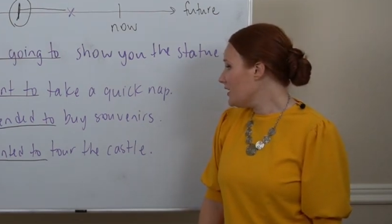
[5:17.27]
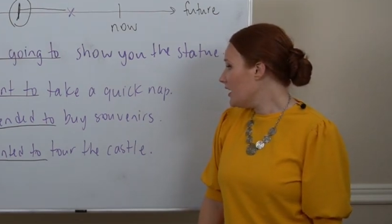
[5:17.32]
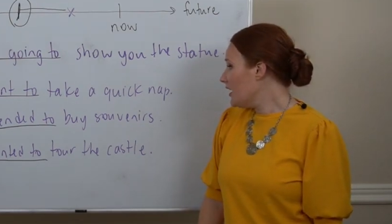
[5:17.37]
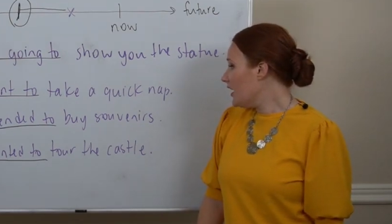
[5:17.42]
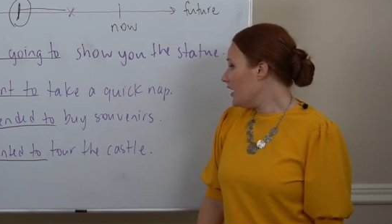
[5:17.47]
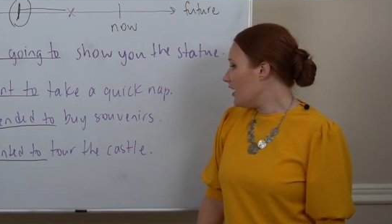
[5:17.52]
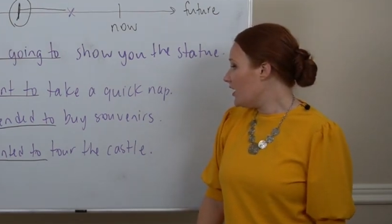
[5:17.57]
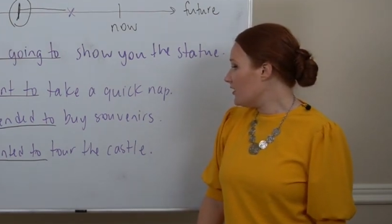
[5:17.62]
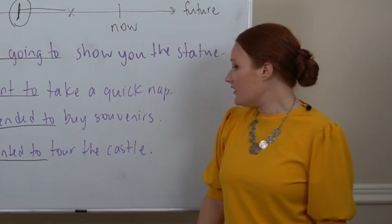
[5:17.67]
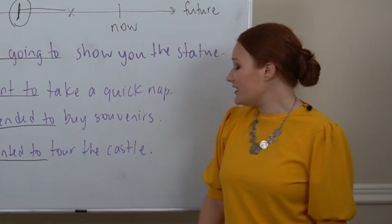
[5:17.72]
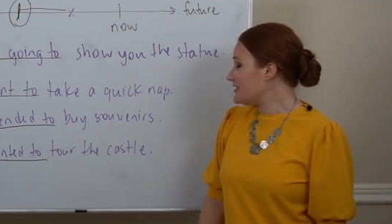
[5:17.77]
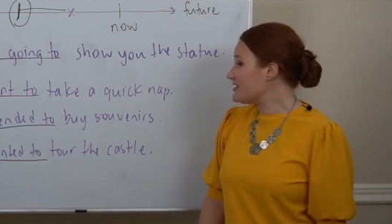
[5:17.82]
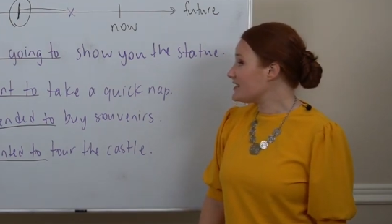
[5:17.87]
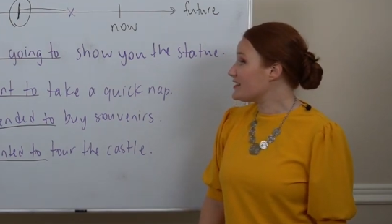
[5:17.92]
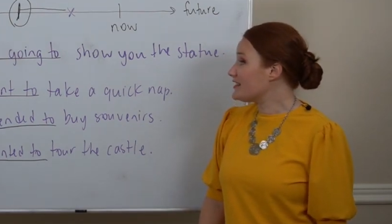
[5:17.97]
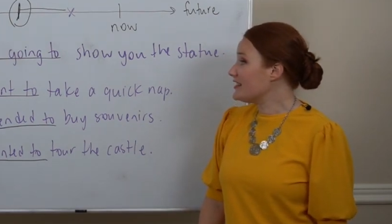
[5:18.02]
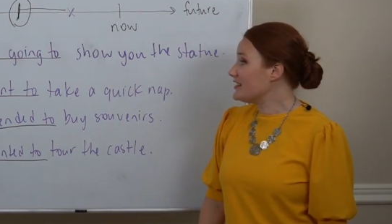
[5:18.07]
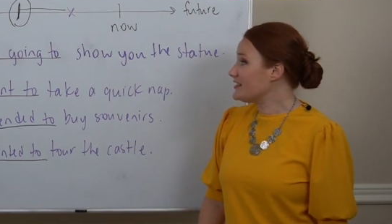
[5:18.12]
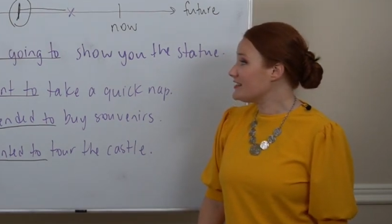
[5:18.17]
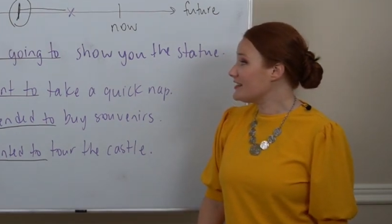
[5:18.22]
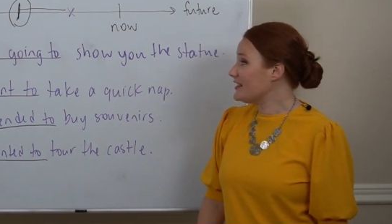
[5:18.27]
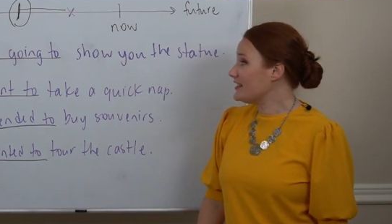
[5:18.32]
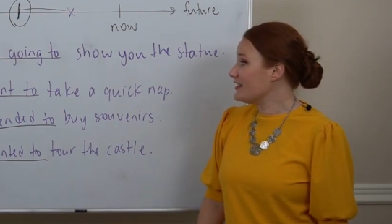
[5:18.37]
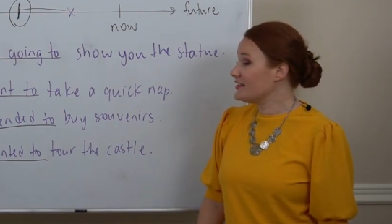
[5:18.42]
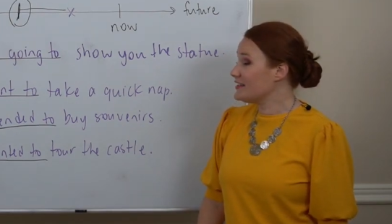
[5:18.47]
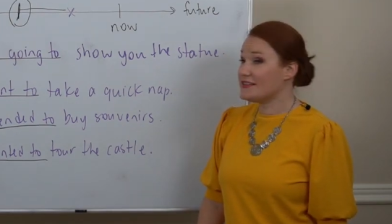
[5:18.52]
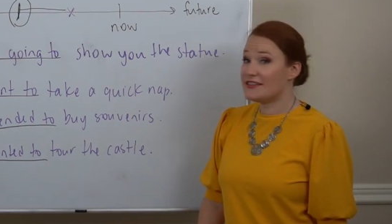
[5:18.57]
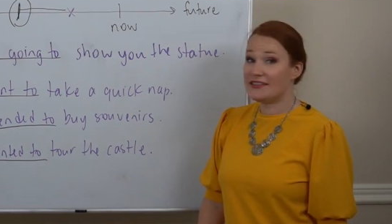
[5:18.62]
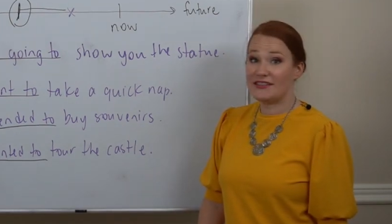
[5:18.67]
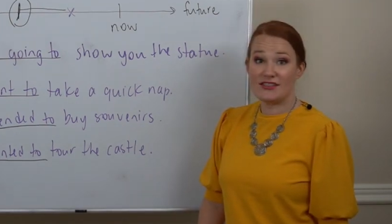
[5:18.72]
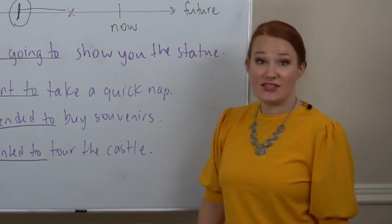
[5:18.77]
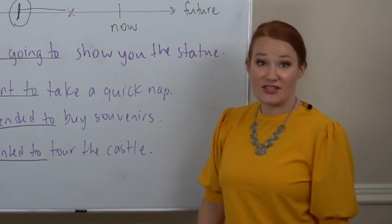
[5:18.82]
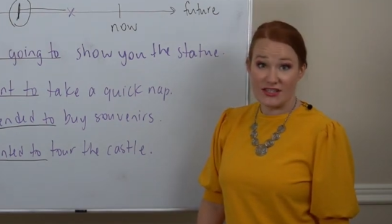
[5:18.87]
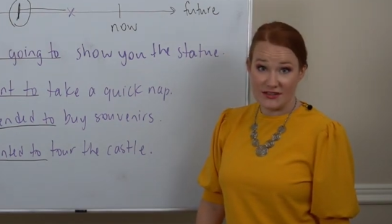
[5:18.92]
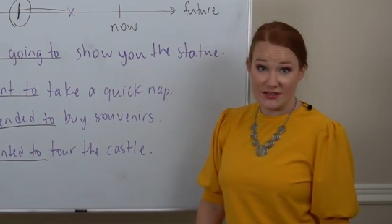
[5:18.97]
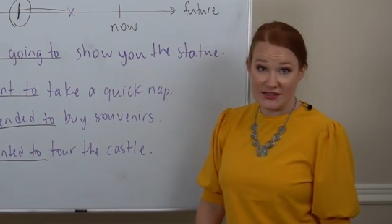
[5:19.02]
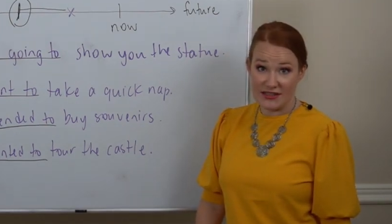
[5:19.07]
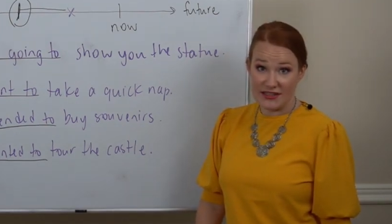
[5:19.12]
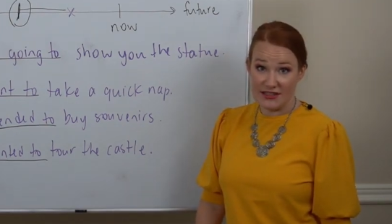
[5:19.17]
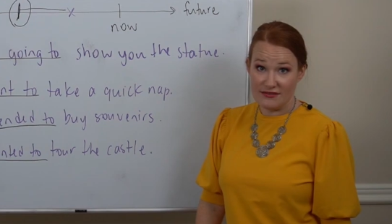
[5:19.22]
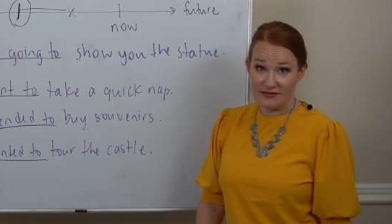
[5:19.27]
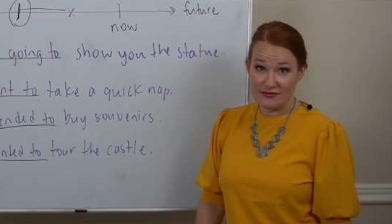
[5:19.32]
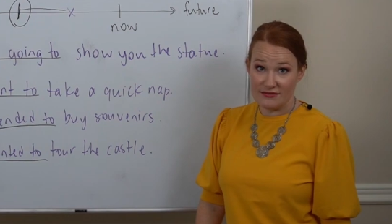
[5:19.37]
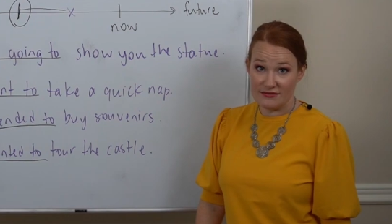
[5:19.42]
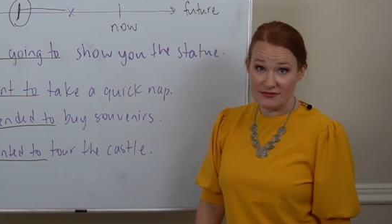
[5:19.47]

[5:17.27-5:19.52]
All right, this is Chelsea,